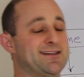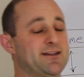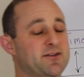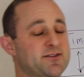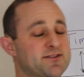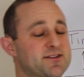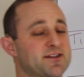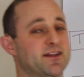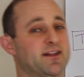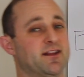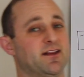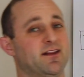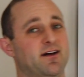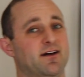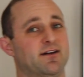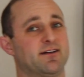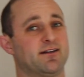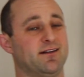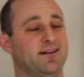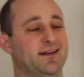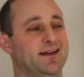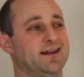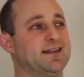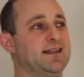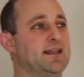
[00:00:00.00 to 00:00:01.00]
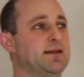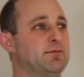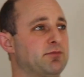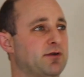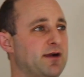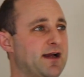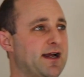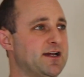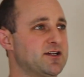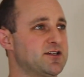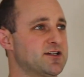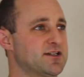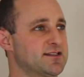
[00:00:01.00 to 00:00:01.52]
And those are the longer, lengthy
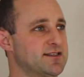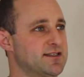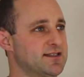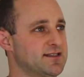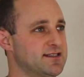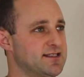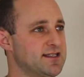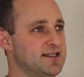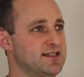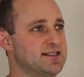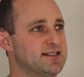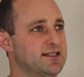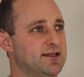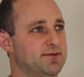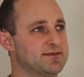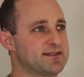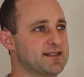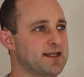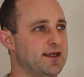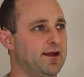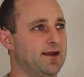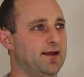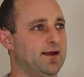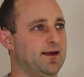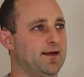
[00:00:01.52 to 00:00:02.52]
projects and systems